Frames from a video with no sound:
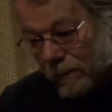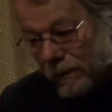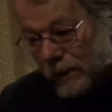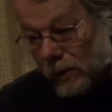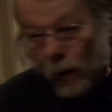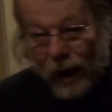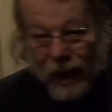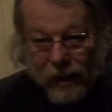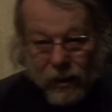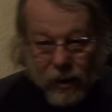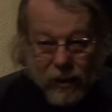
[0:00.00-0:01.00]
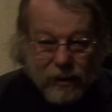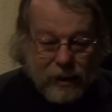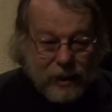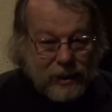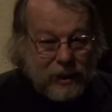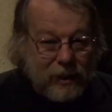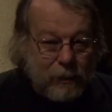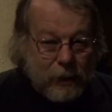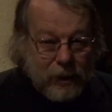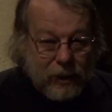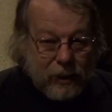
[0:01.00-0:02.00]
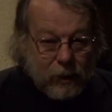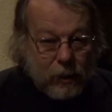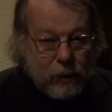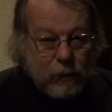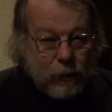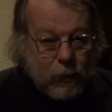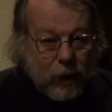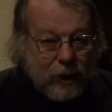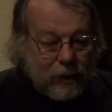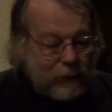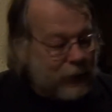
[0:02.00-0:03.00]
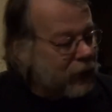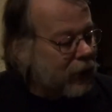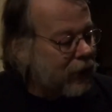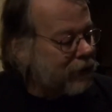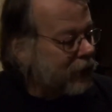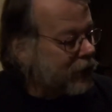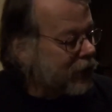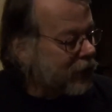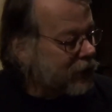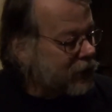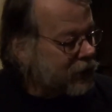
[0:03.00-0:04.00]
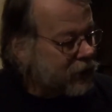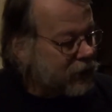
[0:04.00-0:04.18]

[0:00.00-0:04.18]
So hang on, it's going to be the ride of your life, I guess.